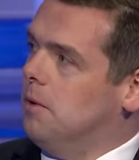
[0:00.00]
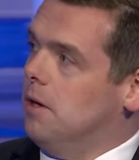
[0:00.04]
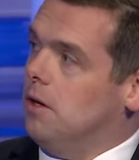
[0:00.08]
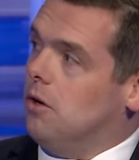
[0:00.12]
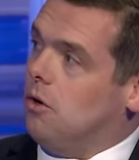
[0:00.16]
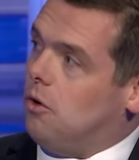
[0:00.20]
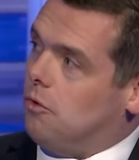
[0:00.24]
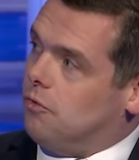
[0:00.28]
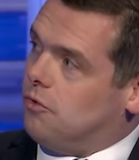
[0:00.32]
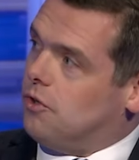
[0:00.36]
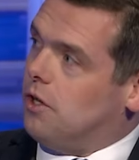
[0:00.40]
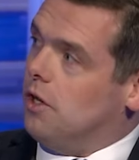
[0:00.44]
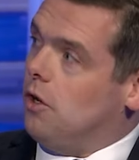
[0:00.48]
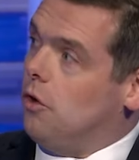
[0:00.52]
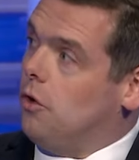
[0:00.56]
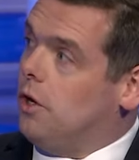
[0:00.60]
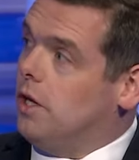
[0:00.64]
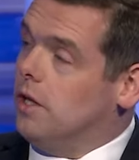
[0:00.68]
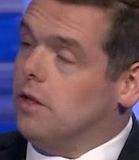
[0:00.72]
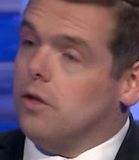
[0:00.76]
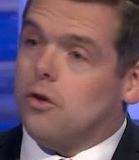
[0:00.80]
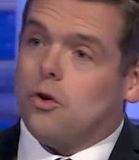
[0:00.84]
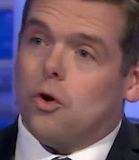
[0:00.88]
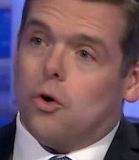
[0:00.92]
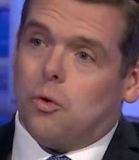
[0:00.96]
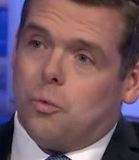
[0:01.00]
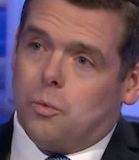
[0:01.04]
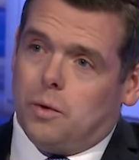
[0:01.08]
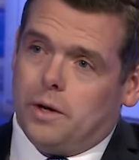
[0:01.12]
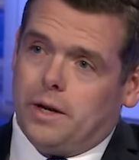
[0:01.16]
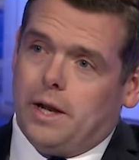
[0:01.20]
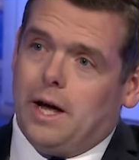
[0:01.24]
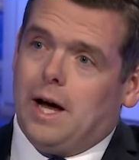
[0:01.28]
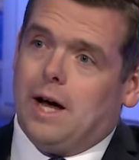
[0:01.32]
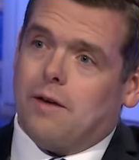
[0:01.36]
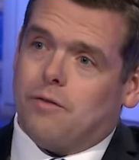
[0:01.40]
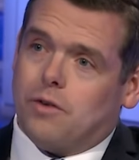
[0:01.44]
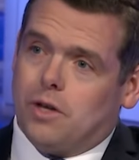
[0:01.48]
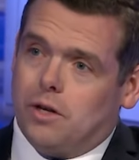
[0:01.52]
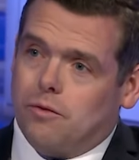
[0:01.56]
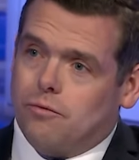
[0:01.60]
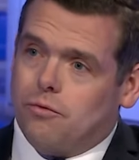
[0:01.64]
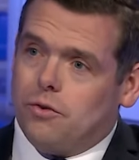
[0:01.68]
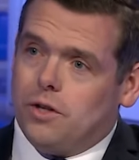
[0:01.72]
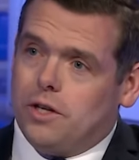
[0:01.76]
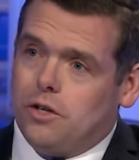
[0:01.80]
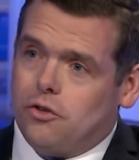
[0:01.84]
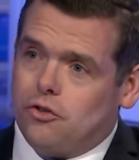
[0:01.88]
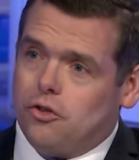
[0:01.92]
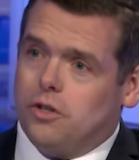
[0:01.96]
But obviously, looking at the top one, having
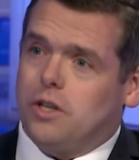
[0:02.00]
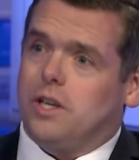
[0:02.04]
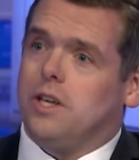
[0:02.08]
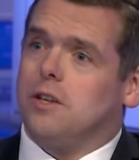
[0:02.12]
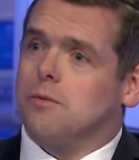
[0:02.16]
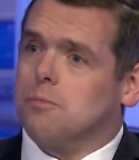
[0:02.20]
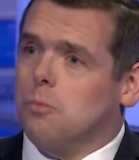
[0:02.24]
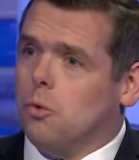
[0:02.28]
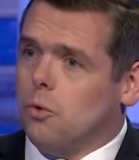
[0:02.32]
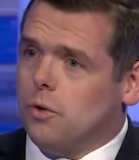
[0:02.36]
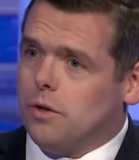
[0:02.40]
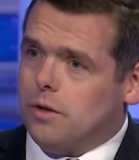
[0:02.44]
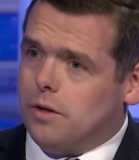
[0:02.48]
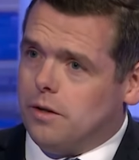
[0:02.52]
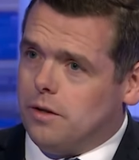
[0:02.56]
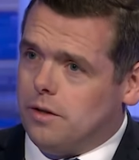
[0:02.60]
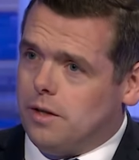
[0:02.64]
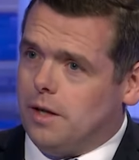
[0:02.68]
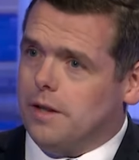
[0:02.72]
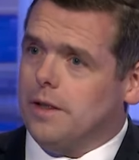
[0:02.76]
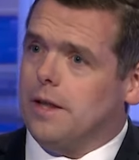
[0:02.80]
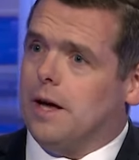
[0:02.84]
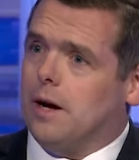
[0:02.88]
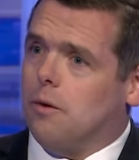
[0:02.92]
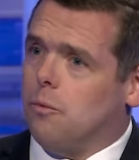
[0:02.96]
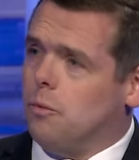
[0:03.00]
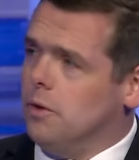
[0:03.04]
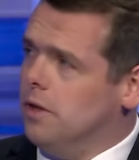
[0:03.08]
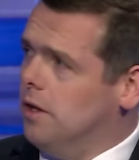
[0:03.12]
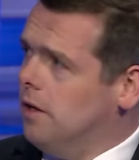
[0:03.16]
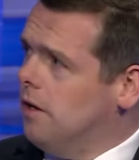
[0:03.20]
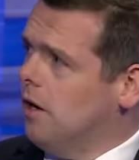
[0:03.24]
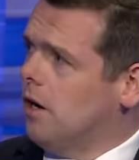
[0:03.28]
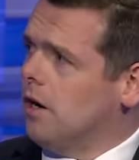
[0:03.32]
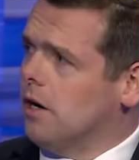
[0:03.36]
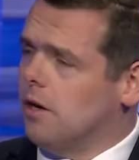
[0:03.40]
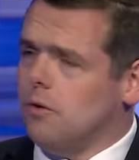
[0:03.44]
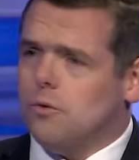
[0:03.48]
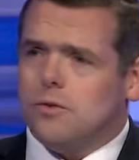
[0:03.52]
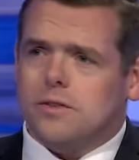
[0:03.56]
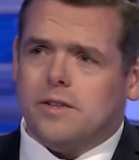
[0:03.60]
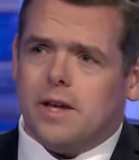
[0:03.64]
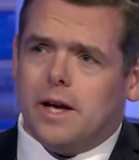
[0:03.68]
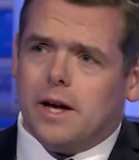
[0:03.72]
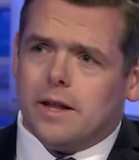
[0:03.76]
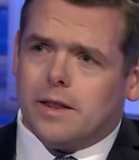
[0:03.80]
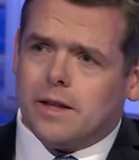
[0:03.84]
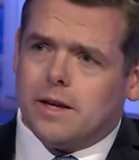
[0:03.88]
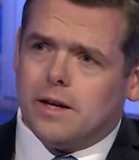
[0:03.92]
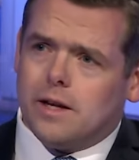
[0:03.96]
inflation, he's more than done that. When the target was
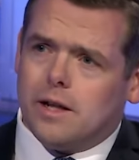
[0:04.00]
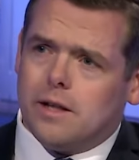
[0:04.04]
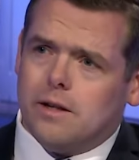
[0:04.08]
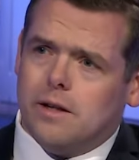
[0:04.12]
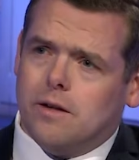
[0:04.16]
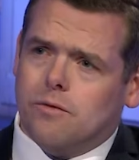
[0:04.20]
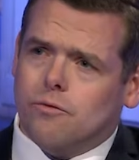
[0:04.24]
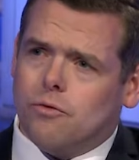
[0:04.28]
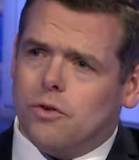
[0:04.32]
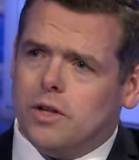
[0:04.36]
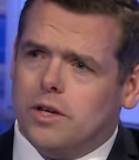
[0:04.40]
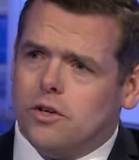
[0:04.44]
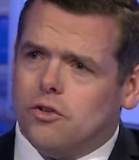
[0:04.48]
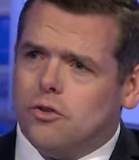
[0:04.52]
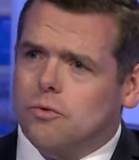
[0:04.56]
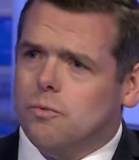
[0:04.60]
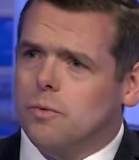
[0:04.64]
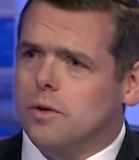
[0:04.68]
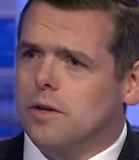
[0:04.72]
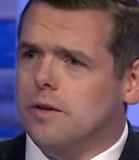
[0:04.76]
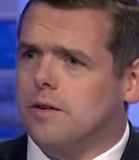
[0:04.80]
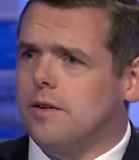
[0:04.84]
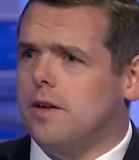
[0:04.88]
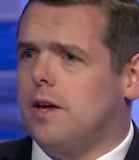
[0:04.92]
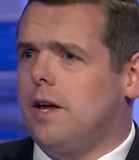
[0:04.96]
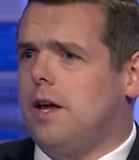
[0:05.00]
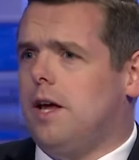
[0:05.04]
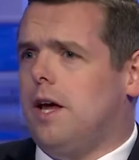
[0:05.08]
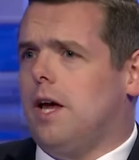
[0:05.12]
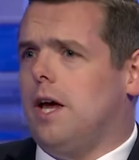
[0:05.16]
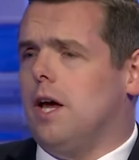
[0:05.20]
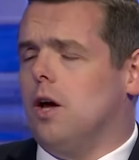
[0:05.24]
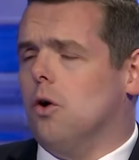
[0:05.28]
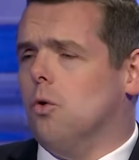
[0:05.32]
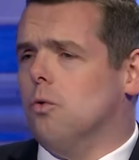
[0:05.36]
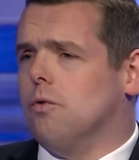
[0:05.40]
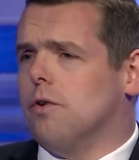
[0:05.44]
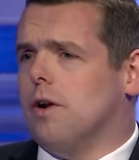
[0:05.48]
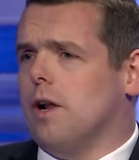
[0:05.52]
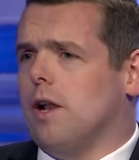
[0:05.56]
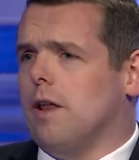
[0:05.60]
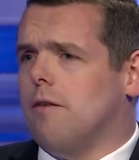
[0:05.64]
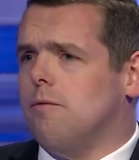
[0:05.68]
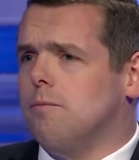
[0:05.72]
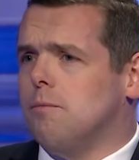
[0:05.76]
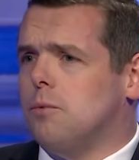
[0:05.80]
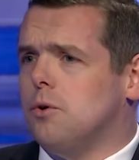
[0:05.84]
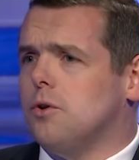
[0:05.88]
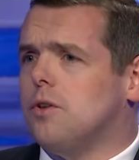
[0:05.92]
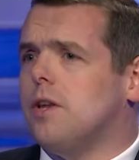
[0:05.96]
set, I think inflation was over
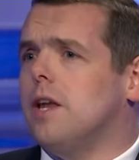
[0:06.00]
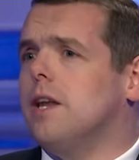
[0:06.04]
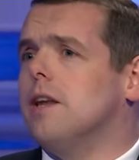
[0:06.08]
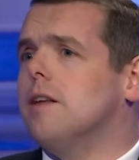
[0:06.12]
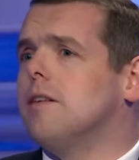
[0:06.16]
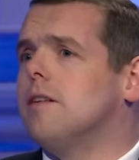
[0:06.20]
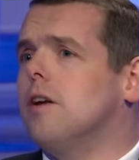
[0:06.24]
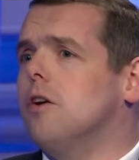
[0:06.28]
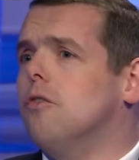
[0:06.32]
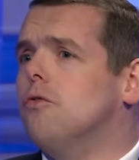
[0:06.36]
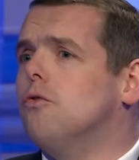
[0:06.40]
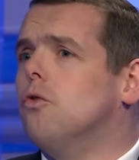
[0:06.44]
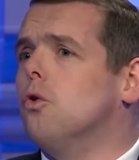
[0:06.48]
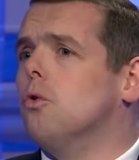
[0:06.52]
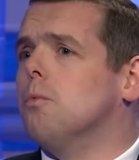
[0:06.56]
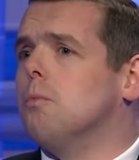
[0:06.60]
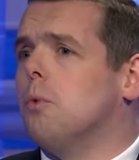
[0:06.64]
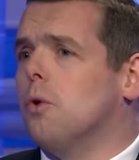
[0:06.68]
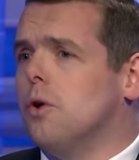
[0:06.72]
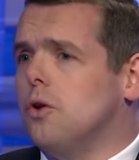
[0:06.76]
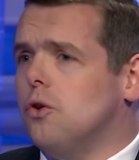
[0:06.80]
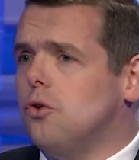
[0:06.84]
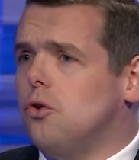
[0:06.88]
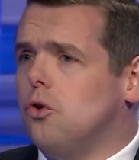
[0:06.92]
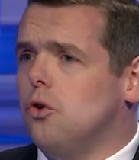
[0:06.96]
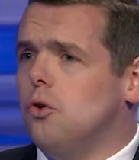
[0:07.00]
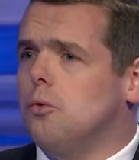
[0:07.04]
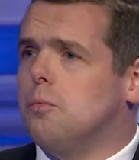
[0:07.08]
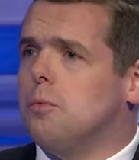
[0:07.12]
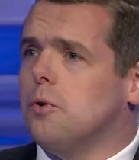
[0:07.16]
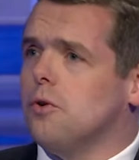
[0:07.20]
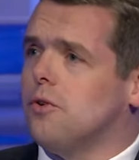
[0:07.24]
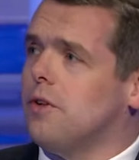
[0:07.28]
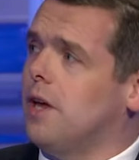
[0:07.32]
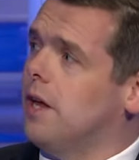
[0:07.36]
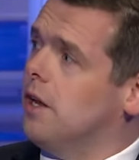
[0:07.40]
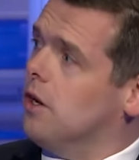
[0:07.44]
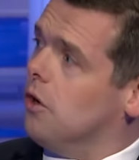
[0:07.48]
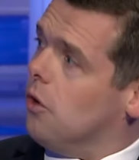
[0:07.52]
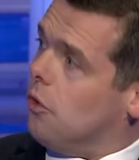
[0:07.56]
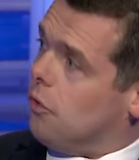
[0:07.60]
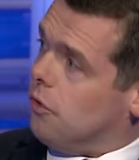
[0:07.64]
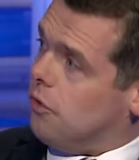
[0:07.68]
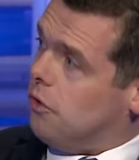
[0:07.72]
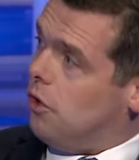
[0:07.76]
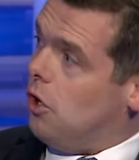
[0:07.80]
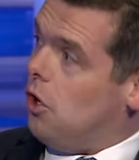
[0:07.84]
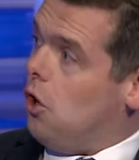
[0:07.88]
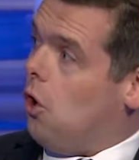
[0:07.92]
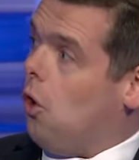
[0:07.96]
11%. It's now 4.2%.
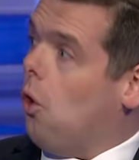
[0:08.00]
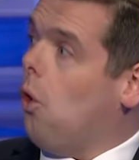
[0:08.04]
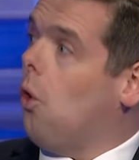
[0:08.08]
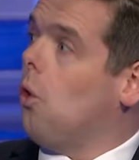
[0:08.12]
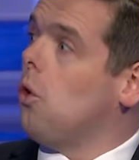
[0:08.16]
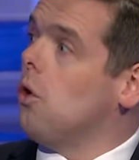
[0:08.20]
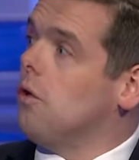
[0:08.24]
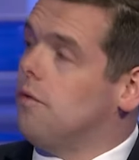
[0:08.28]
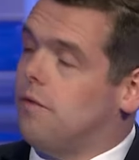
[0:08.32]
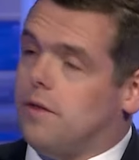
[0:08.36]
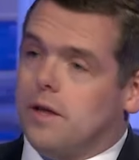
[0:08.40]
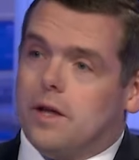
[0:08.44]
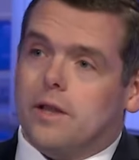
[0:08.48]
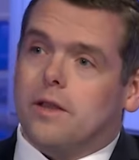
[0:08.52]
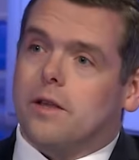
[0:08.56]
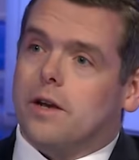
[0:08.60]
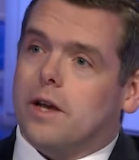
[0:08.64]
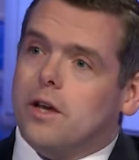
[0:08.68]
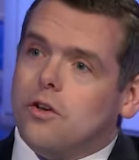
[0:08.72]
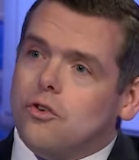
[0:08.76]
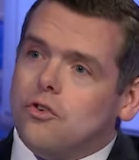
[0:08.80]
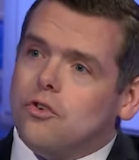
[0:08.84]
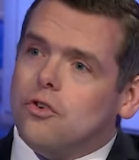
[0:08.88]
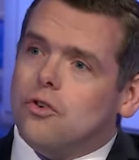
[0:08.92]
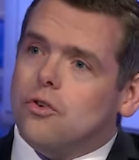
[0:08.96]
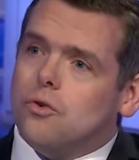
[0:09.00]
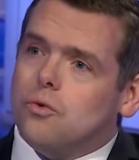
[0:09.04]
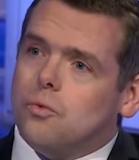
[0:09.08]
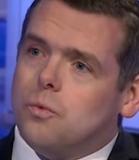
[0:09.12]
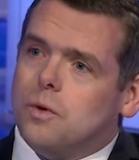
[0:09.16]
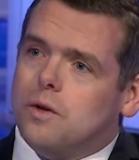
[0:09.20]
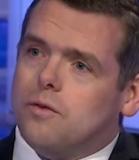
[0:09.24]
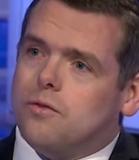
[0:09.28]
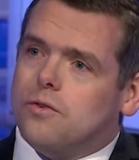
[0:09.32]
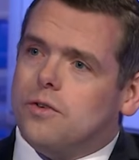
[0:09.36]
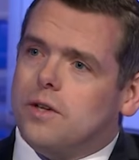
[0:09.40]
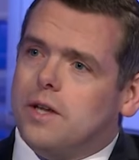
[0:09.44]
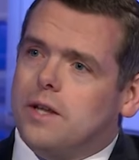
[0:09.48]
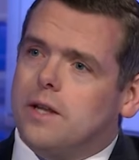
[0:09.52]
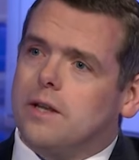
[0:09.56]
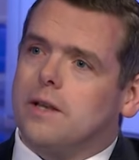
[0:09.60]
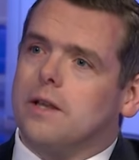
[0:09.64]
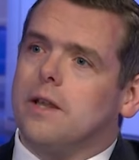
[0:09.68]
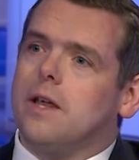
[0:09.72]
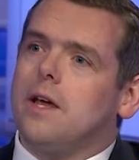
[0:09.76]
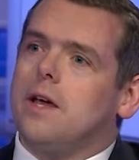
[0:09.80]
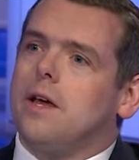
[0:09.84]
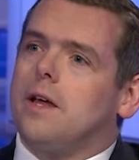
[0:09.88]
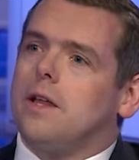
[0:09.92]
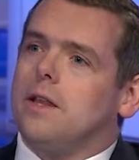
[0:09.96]
On all of the other issues, we've
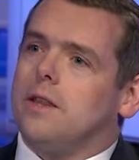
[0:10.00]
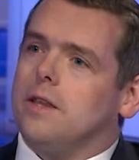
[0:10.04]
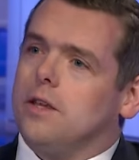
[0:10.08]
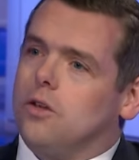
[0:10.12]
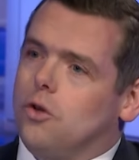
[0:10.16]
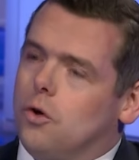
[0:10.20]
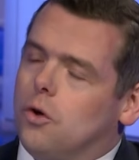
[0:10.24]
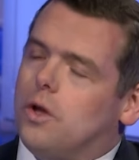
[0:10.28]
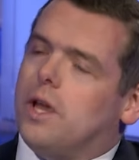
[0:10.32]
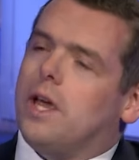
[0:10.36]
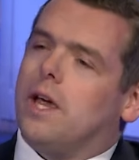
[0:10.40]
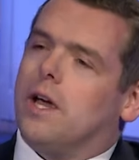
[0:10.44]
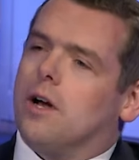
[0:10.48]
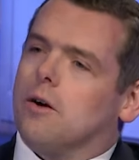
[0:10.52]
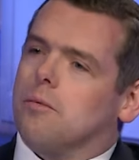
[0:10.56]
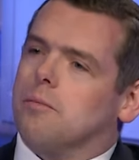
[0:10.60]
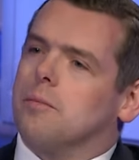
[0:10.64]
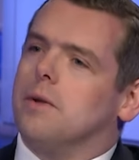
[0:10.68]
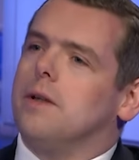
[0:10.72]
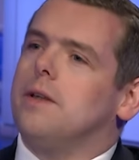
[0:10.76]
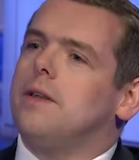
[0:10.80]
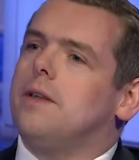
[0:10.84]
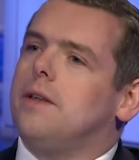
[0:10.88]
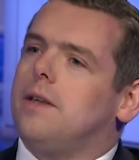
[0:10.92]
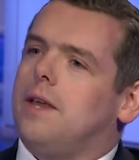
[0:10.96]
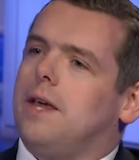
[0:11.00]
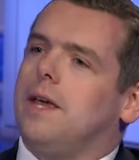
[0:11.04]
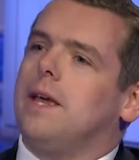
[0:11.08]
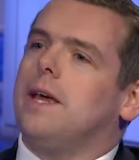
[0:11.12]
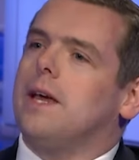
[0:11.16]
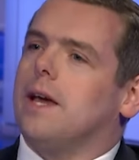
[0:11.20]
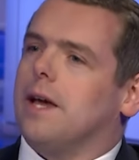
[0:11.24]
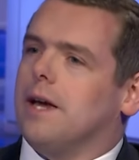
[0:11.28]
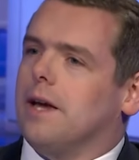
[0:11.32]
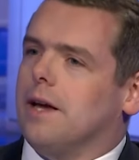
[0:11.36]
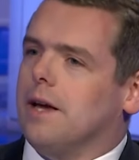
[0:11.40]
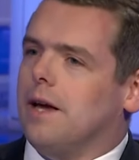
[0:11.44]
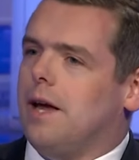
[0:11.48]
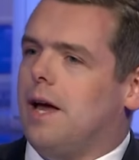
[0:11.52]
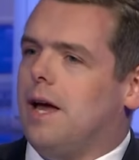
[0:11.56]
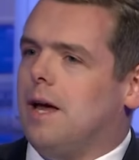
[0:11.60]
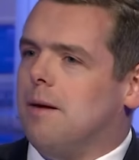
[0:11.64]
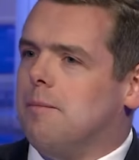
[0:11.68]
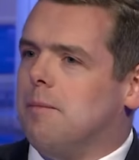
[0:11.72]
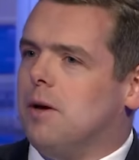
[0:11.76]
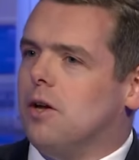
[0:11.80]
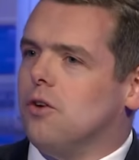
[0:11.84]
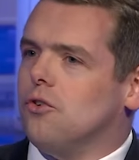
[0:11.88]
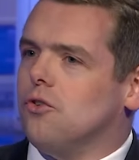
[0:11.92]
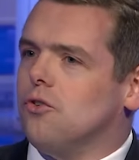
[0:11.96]
seen the UK government taking
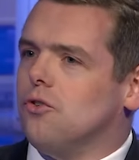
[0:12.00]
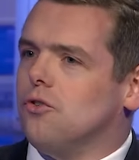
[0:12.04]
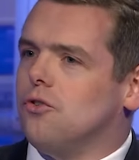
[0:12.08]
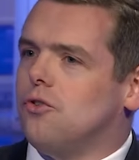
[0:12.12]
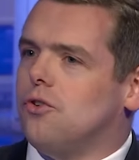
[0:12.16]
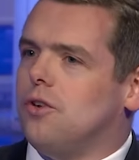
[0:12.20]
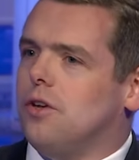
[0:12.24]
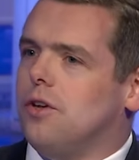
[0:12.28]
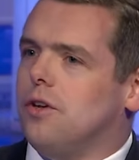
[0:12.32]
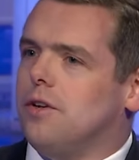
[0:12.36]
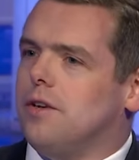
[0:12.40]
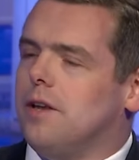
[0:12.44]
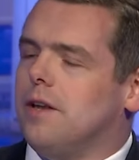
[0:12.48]
measures to